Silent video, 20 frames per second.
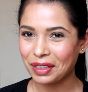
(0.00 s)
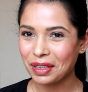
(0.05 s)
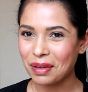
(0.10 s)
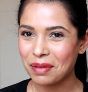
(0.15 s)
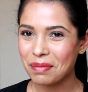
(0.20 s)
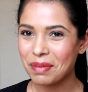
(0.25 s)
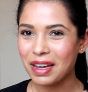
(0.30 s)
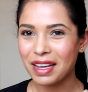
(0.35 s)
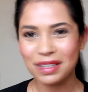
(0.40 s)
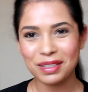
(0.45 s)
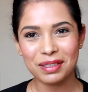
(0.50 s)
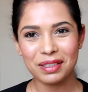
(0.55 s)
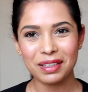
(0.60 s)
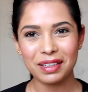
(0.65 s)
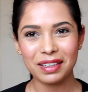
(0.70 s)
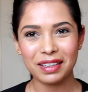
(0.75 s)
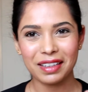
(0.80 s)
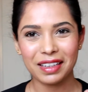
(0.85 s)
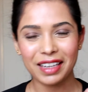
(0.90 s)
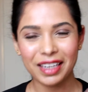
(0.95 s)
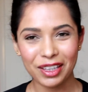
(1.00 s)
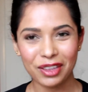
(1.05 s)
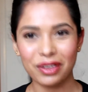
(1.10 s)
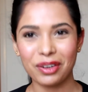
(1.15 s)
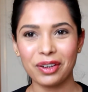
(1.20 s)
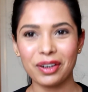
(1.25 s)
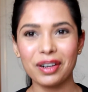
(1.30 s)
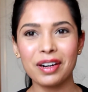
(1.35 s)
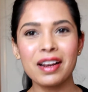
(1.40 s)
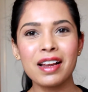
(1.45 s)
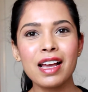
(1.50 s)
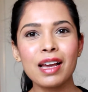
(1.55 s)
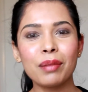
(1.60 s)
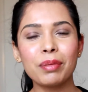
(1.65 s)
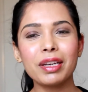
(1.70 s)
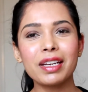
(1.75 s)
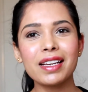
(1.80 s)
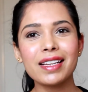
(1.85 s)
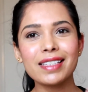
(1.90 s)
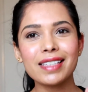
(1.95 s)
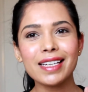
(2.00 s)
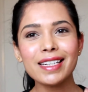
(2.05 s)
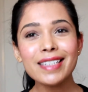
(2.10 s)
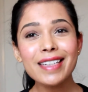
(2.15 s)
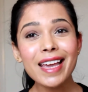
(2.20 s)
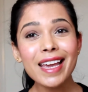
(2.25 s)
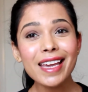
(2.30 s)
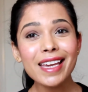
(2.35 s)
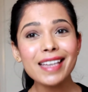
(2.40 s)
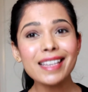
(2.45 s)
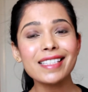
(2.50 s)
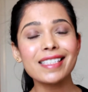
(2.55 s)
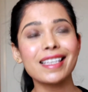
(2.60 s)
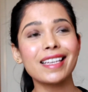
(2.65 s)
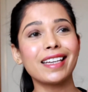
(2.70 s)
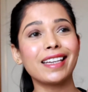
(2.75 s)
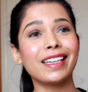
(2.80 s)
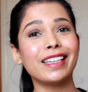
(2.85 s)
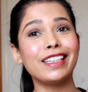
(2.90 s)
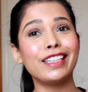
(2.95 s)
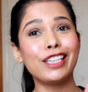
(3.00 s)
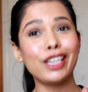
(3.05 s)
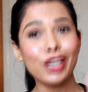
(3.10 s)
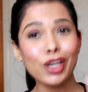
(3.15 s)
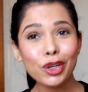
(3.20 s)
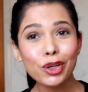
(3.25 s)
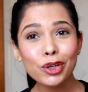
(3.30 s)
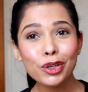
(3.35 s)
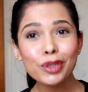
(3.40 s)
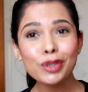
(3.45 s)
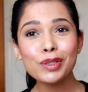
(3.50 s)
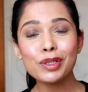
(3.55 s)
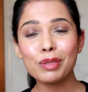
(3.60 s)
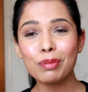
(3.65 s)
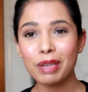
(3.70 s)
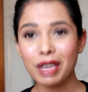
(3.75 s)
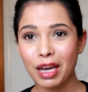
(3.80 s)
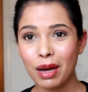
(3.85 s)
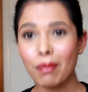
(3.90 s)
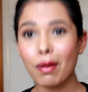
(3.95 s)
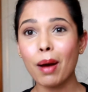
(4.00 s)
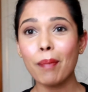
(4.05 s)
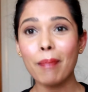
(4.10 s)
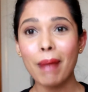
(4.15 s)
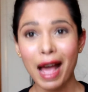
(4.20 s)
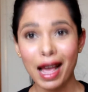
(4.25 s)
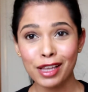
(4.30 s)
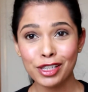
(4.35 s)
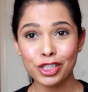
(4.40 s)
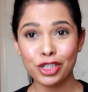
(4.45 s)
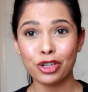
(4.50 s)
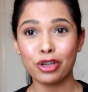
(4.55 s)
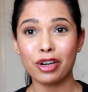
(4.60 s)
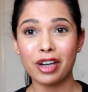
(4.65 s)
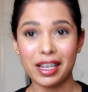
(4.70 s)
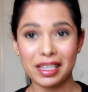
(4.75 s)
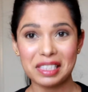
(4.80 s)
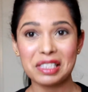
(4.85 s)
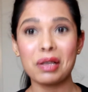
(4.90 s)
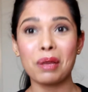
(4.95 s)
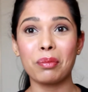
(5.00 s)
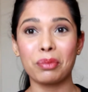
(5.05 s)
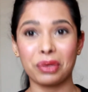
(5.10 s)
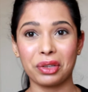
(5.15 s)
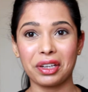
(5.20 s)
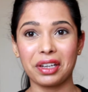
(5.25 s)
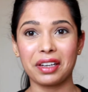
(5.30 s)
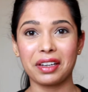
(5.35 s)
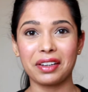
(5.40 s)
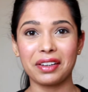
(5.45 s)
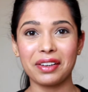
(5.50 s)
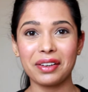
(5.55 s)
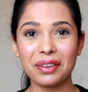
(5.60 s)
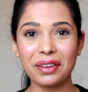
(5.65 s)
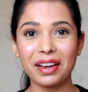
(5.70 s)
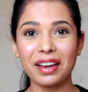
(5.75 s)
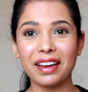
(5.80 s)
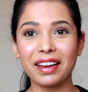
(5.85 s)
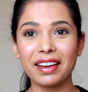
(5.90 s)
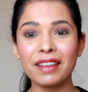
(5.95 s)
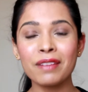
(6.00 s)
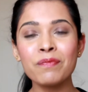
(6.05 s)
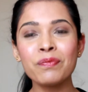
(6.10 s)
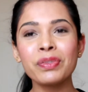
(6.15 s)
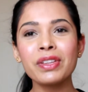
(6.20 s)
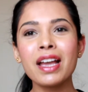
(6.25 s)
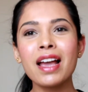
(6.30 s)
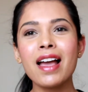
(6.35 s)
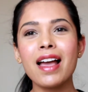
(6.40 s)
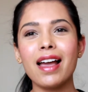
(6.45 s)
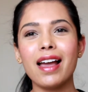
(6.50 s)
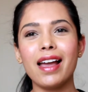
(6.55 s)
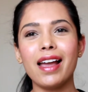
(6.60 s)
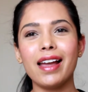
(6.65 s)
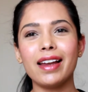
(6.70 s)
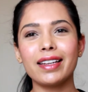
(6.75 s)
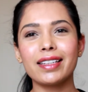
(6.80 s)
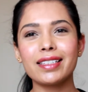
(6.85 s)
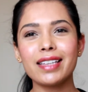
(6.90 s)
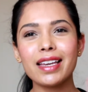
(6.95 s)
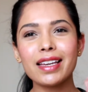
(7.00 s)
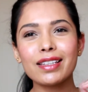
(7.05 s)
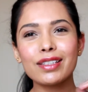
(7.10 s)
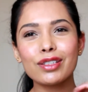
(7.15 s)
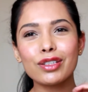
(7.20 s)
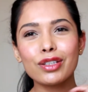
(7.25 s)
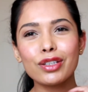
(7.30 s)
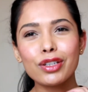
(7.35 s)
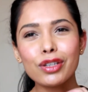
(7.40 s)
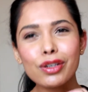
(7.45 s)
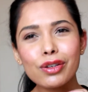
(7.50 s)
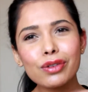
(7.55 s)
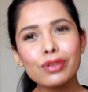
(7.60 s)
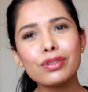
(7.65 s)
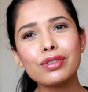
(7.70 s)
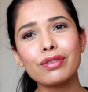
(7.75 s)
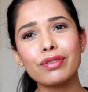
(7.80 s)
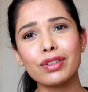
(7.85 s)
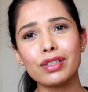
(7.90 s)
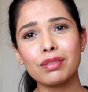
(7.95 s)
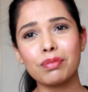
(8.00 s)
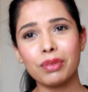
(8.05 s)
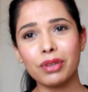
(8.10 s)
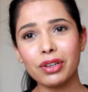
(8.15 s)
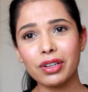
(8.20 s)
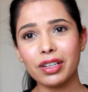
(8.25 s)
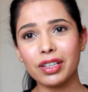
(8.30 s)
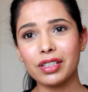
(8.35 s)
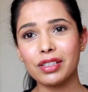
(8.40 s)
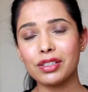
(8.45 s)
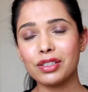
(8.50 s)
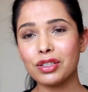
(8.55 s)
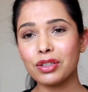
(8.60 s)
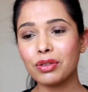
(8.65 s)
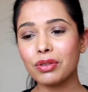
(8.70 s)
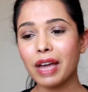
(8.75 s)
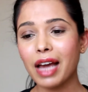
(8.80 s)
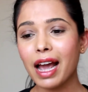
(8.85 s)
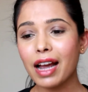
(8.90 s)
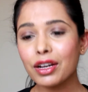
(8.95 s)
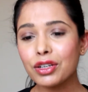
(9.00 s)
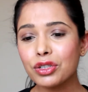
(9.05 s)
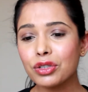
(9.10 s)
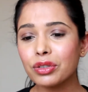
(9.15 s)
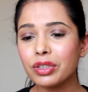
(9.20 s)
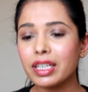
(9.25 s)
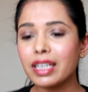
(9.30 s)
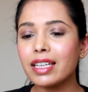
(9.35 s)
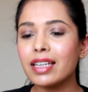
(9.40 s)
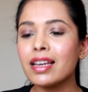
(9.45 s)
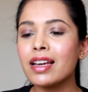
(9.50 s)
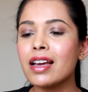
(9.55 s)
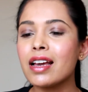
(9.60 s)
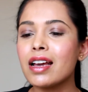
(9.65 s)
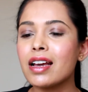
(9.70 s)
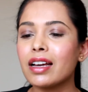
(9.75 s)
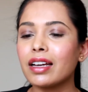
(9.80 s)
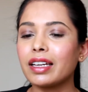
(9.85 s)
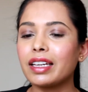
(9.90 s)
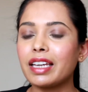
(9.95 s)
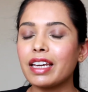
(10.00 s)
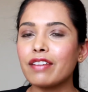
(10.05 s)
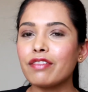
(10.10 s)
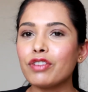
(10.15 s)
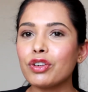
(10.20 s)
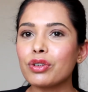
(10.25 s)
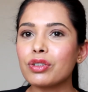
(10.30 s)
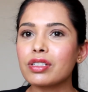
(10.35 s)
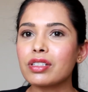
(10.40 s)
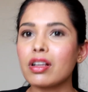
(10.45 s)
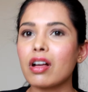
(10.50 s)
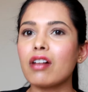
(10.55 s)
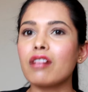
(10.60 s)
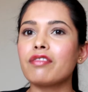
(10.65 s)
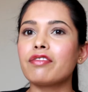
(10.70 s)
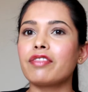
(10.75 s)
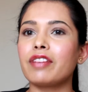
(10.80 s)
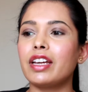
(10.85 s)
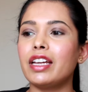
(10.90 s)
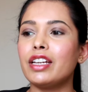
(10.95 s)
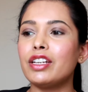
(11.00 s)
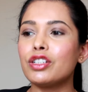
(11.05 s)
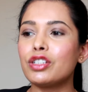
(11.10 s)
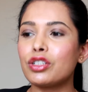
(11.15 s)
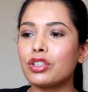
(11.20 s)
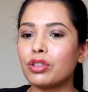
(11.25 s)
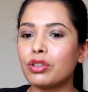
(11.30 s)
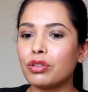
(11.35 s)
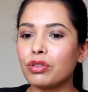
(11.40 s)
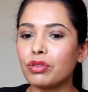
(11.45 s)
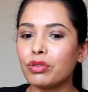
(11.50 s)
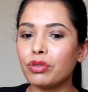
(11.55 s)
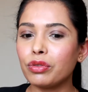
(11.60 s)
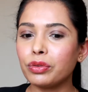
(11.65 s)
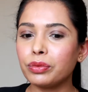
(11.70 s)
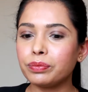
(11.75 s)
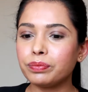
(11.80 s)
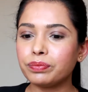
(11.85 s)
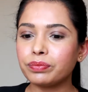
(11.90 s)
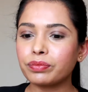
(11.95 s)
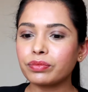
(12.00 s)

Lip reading: them as either, because it takes years to become a master at something, okay? And it takes years of experience to actually give yourself into